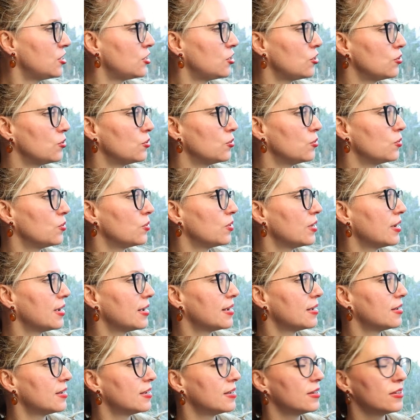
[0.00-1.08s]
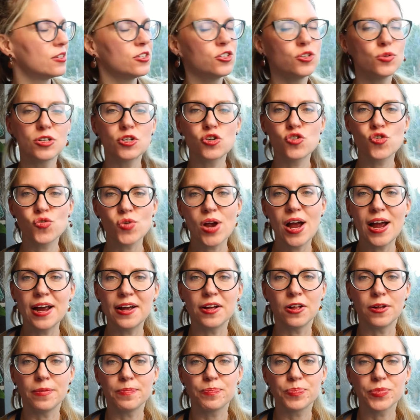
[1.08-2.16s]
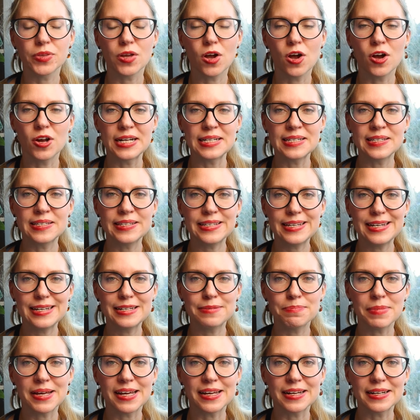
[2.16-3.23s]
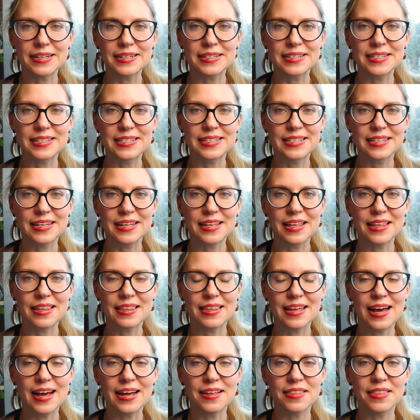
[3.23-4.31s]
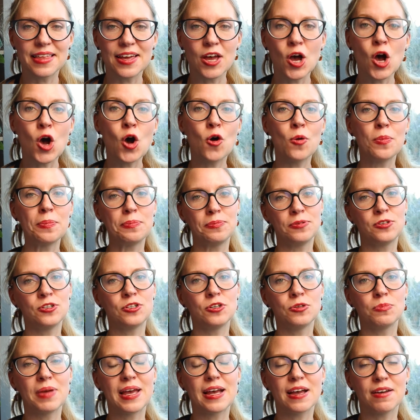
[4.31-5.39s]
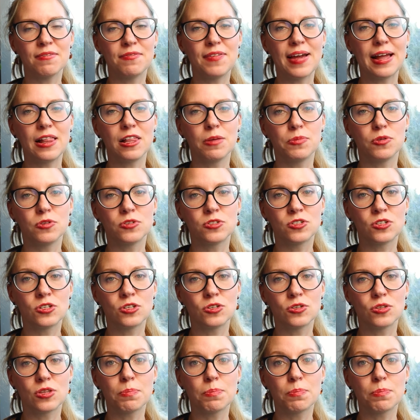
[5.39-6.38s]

to do a trial on a seed mix that they hope to make available to